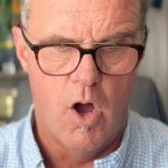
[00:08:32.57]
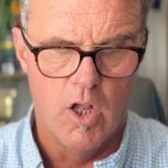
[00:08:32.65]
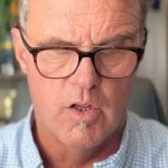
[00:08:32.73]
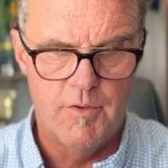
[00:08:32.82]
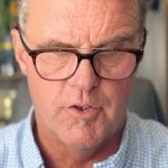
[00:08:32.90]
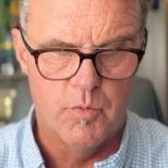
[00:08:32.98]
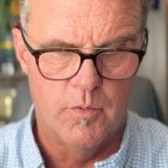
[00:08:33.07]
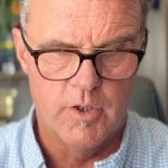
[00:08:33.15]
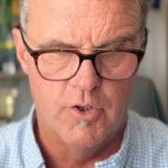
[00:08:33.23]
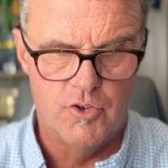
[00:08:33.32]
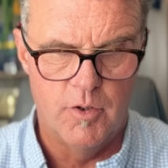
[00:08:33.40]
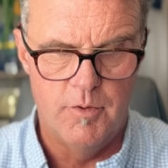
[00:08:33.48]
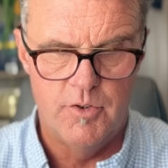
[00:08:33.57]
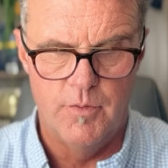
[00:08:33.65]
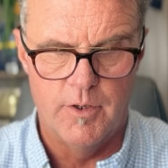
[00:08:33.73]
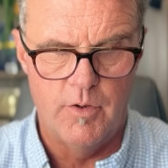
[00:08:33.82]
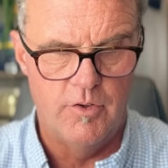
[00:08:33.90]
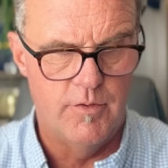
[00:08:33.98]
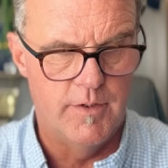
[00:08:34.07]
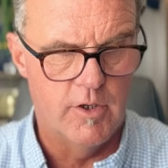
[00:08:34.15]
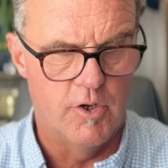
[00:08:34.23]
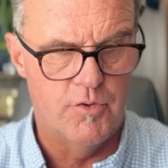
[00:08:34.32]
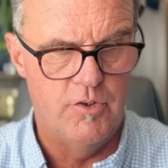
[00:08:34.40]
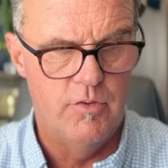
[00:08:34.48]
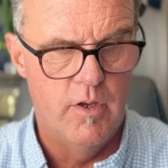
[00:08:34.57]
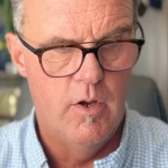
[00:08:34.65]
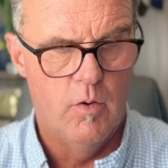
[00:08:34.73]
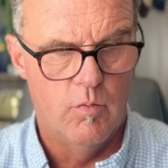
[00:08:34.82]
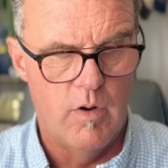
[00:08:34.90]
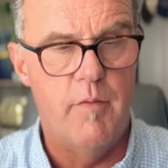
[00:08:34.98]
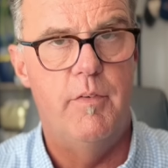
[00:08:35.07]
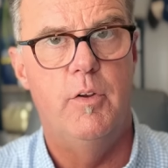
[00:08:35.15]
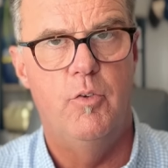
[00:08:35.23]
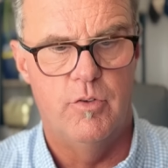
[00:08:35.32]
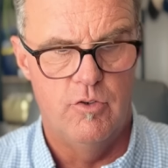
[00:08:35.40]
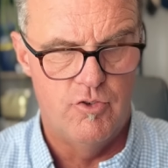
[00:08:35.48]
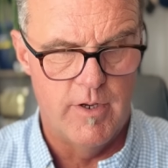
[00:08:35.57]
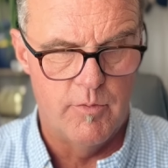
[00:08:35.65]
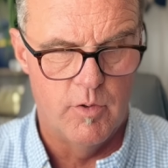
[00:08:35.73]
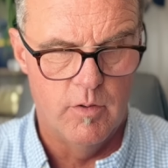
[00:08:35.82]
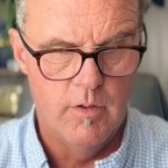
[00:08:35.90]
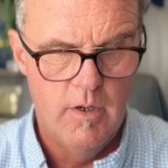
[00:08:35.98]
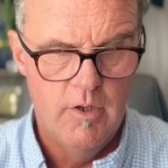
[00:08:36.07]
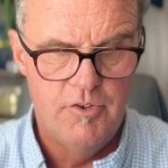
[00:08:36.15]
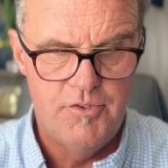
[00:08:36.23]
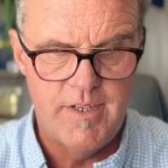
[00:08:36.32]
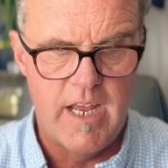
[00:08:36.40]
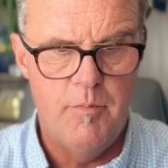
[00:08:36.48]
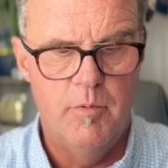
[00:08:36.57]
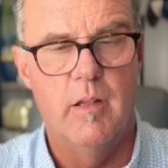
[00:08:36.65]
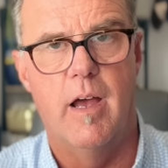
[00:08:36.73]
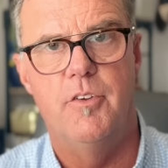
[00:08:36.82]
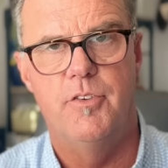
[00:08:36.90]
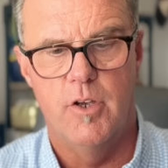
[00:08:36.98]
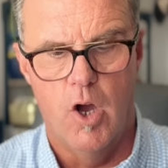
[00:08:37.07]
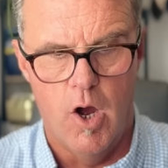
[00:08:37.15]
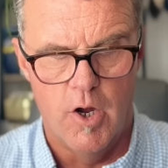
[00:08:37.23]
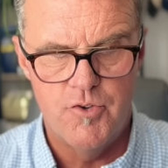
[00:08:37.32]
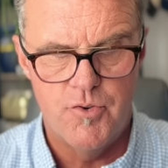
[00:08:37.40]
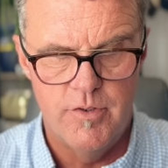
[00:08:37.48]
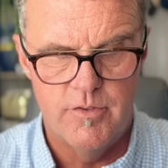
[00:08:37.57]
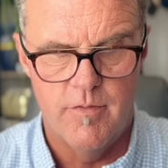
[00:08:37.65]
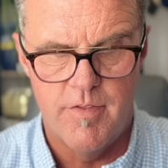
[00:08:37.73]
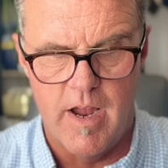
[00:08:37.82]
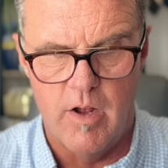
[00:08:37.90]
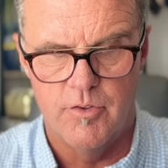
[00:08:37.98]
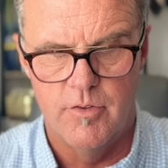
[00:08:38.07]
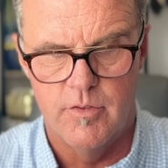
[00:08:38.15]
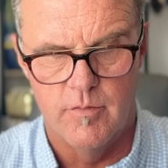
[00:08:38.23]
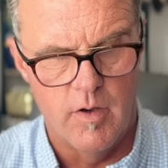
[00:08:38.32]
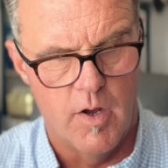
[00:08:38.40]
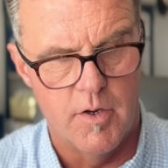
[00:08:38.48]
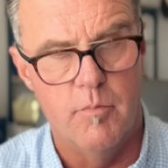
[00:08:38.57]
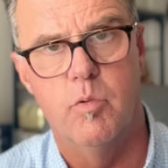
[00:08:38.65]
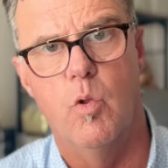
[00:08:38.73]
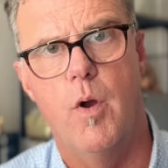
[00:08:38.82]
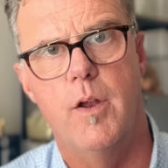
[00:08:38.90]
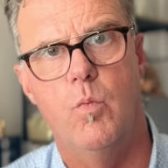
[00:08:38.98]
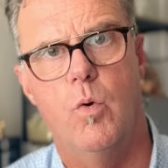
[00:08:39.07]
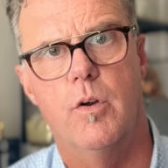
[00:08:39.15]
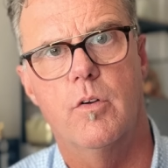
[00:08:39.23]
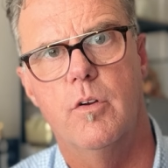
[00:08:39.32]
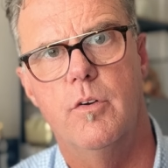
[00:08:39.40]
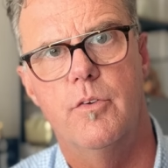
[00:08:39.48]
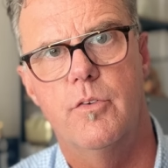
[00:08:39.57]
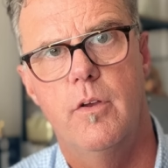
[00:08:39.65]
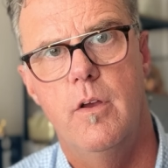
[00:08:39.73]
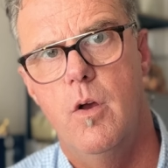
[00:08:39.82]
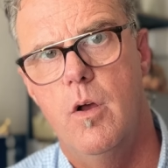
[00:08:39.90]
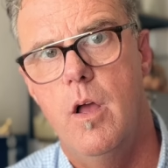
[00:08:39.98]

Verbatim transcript: All of this will contribute to increasing the country's revenues in general, stabilizing hundreds of thousands of unemployed workers.